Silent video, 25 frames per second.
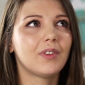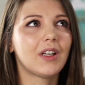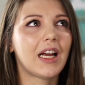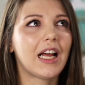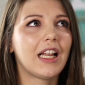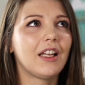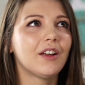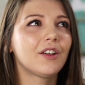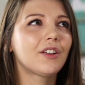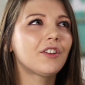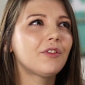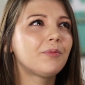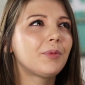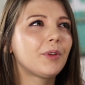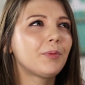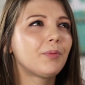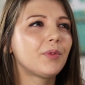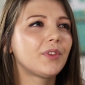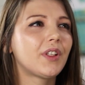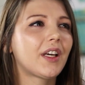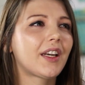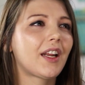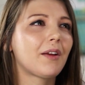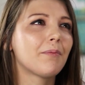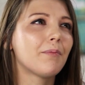a lot of
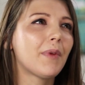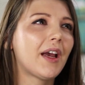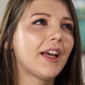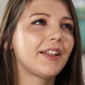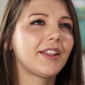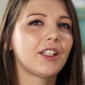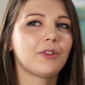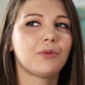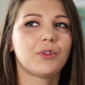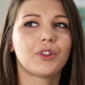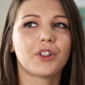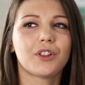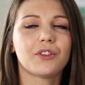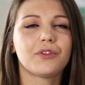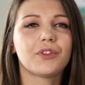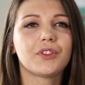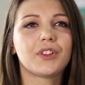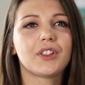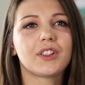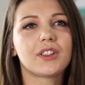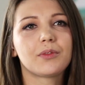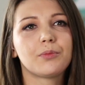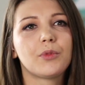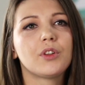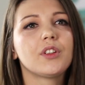people that I met, they would go for
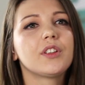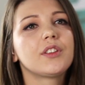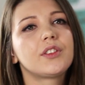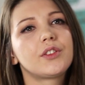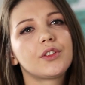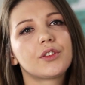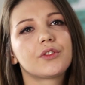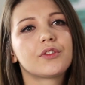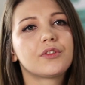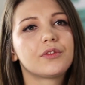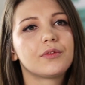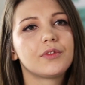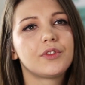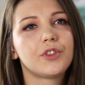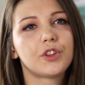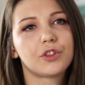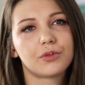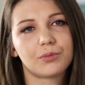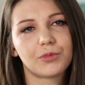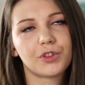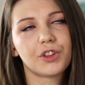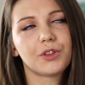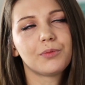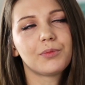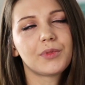the smallest
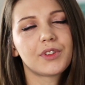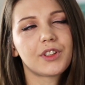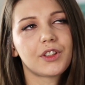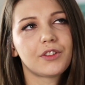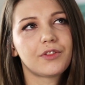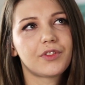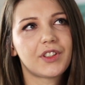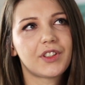dorm room, so